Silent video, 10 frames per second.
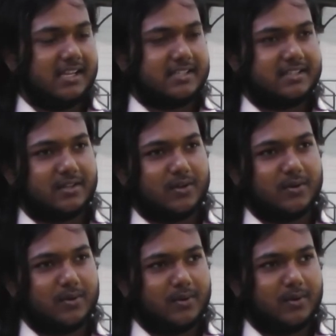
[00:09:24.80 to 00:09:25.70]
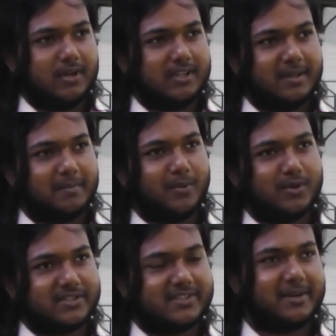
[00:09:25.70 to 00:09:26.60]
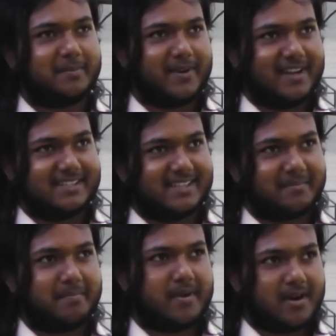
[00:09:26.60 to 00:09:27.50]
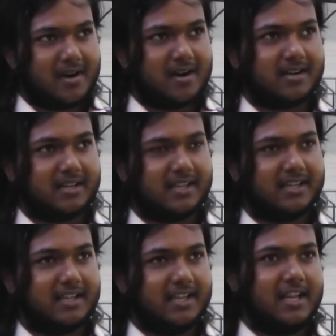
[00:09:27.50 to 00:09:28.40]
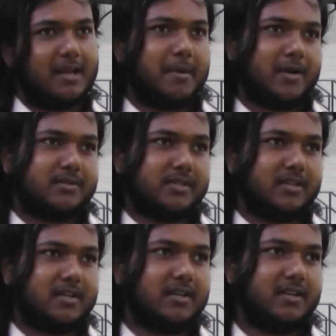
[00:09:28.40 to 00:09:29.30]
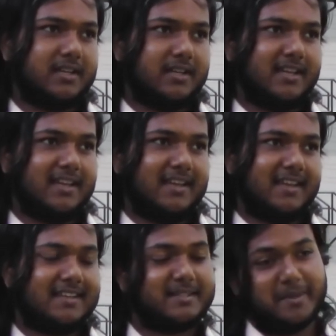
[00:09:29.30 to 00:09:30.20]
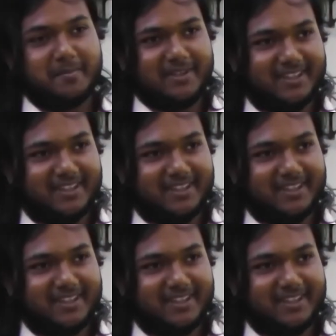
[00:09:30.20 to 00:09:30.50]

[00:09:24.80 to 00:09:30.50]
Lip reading: So the most surprising part about here is the people.